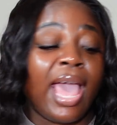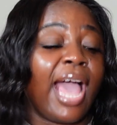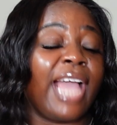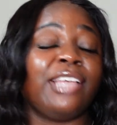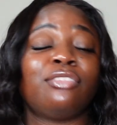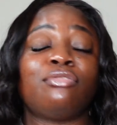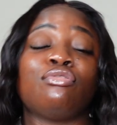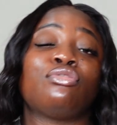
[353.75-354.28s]
I
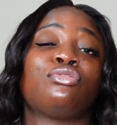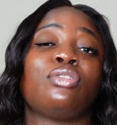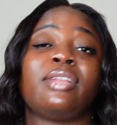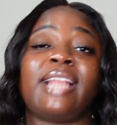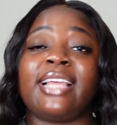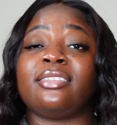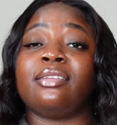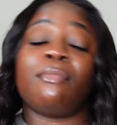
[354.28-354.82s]
used to store
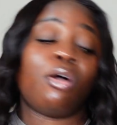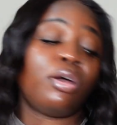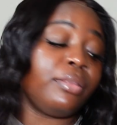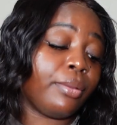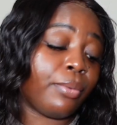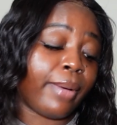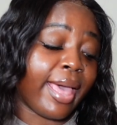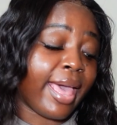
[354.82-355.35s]
like some
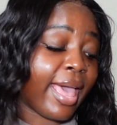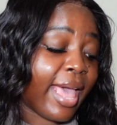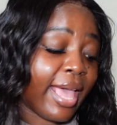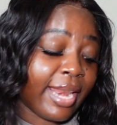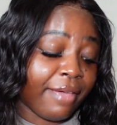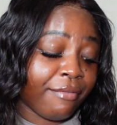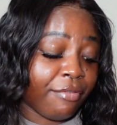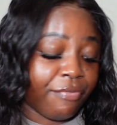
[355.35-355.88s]
underwear
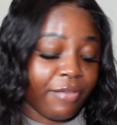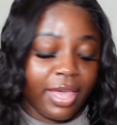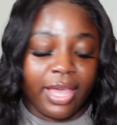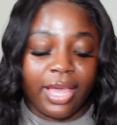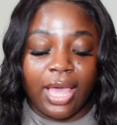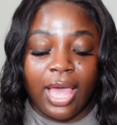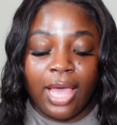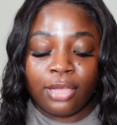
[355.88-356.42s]
and everything.